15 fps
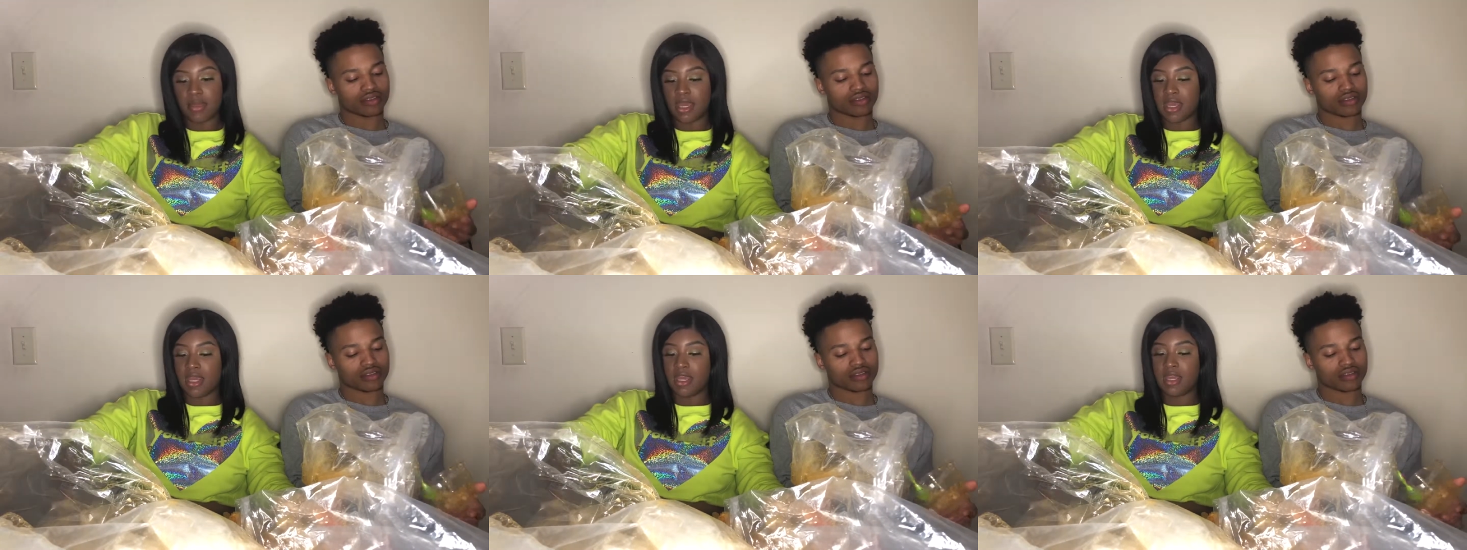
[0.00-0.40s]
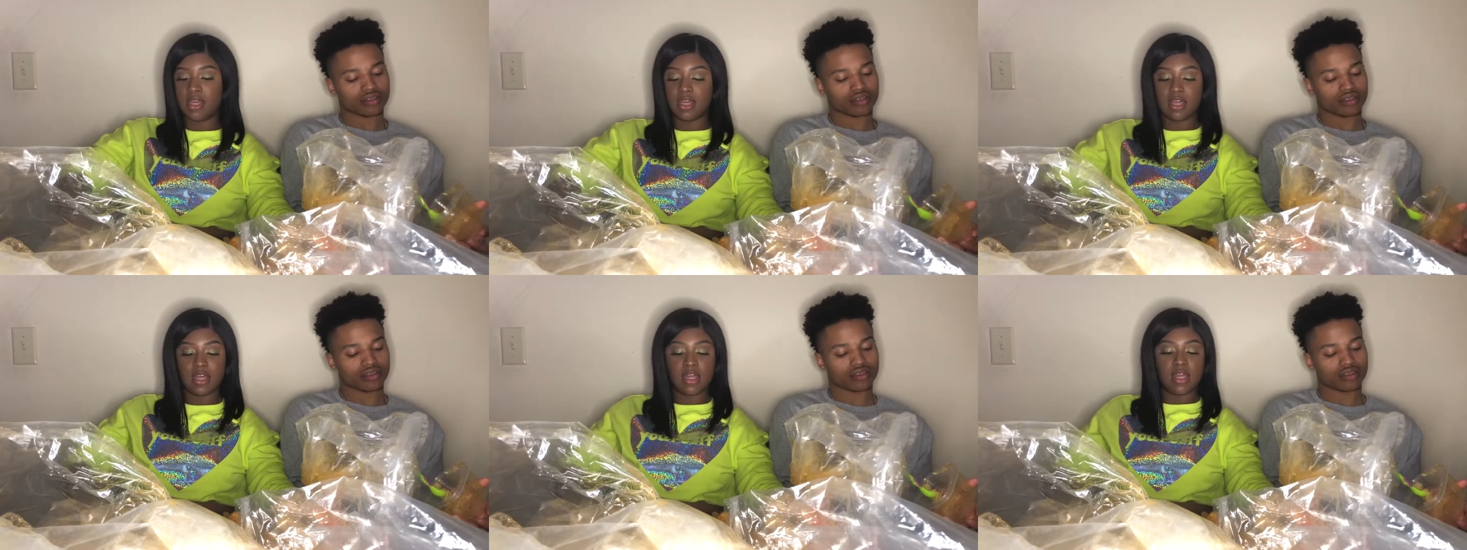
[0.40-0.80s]
Speaker 1: bed.
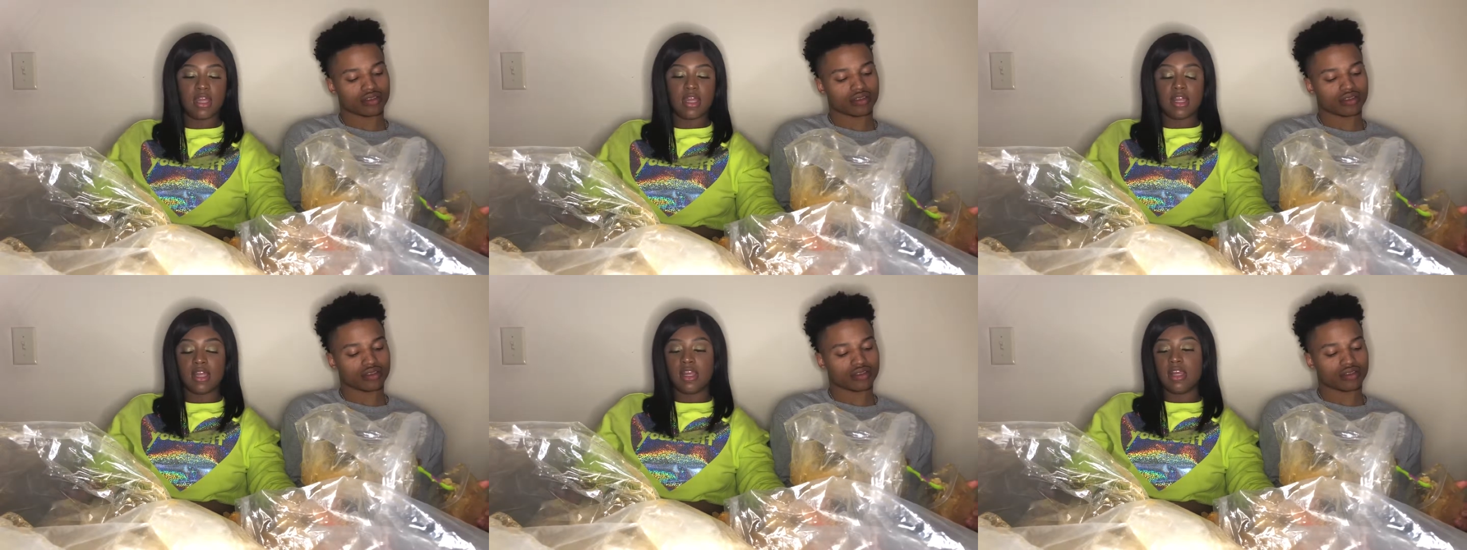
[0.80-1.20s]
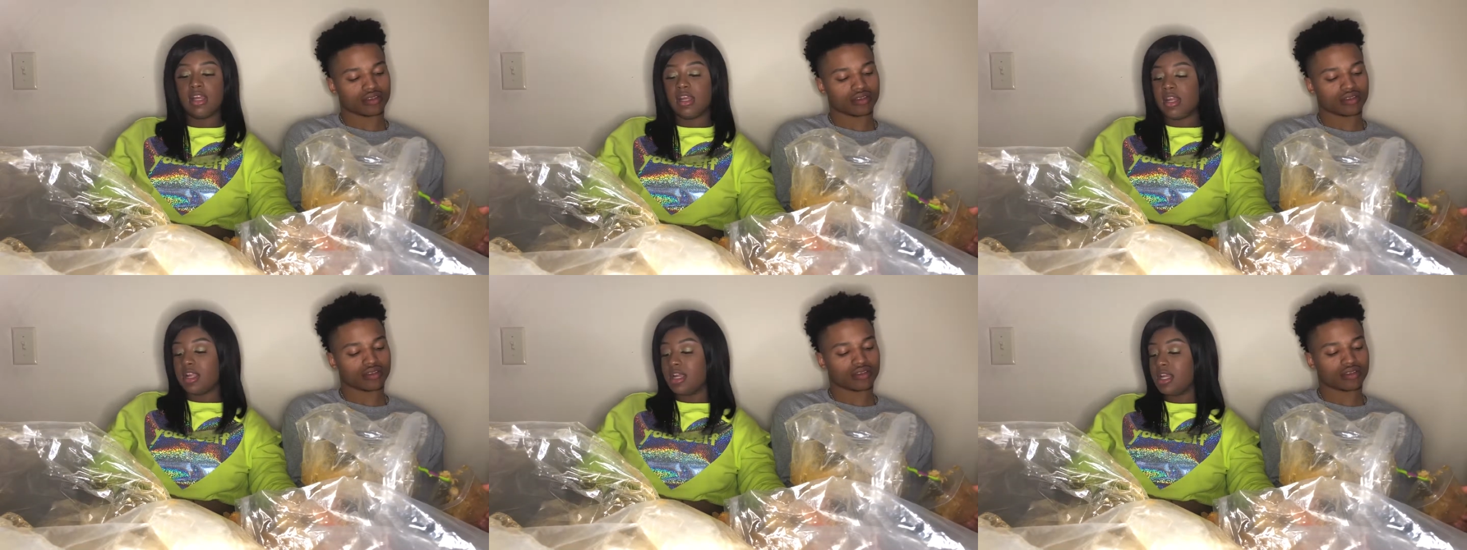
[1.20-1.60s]

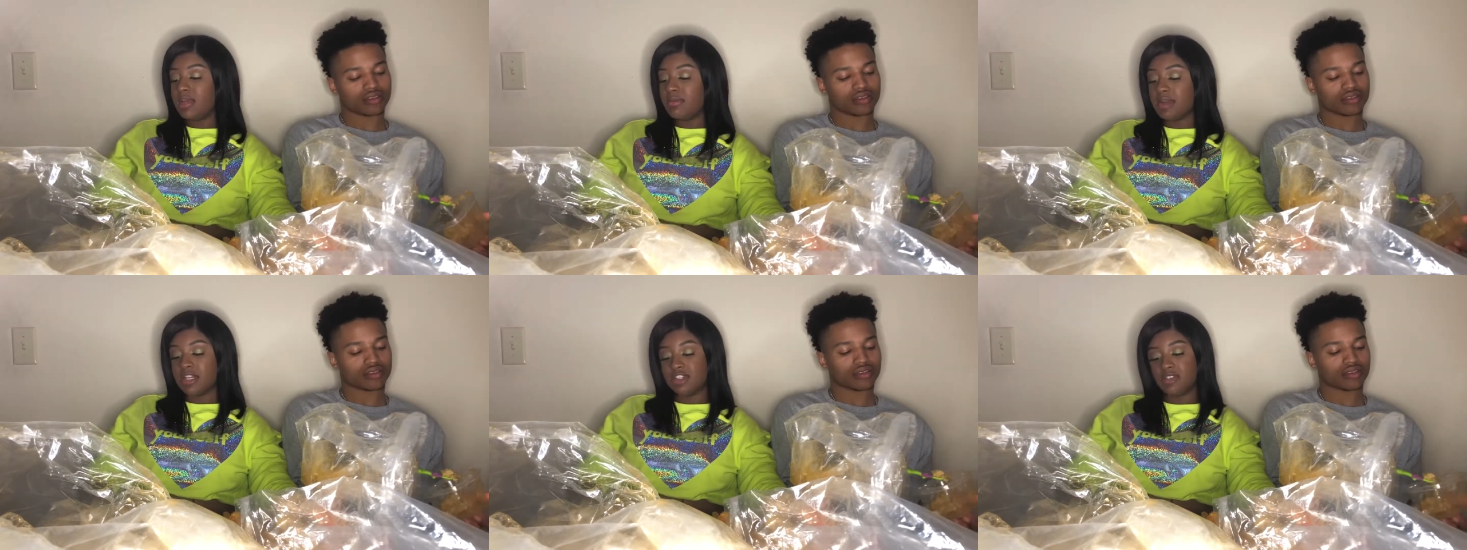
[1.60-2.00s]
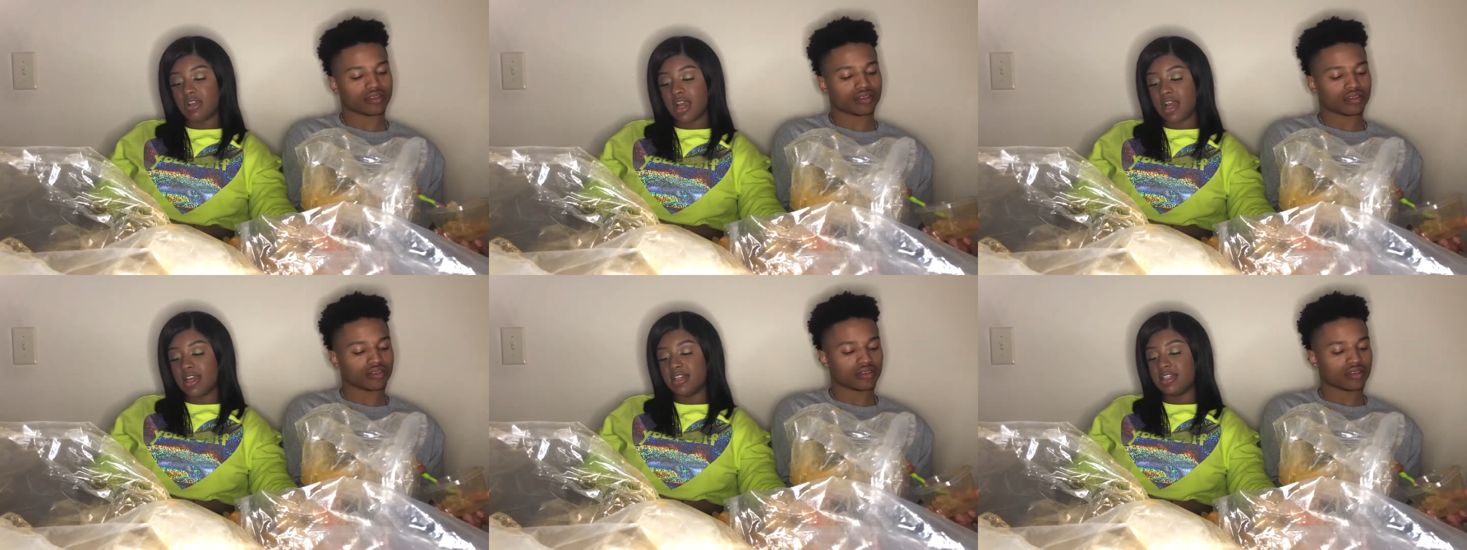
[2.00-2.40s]
Anyways, you
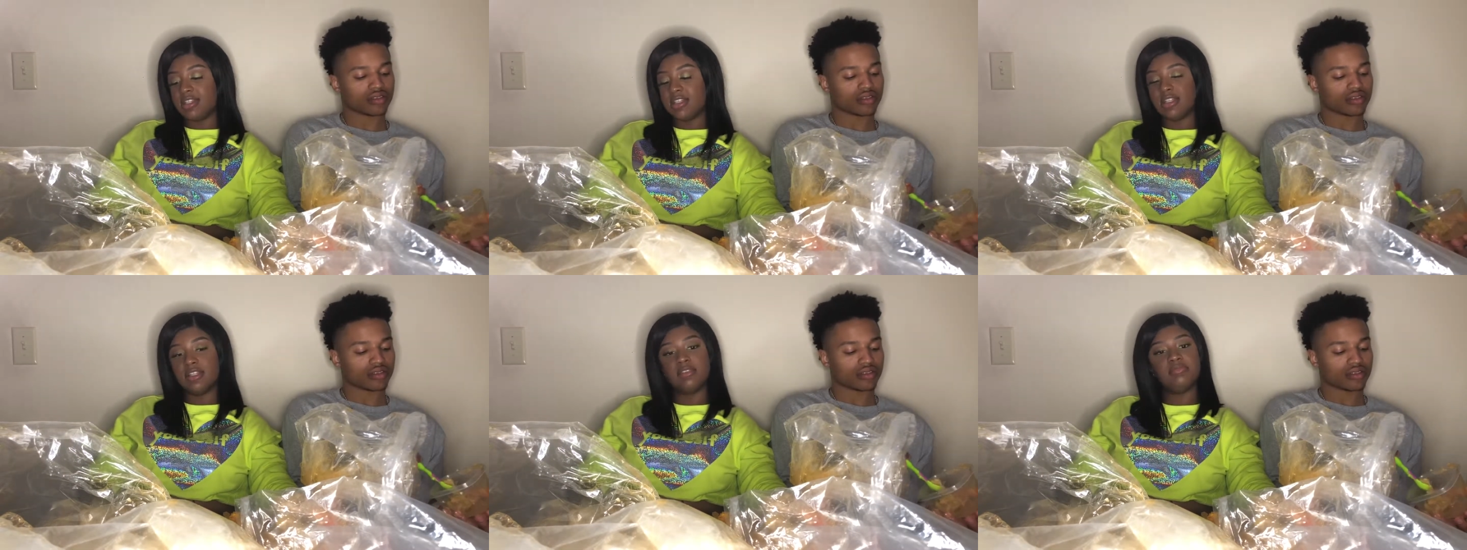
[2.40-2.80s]
guys.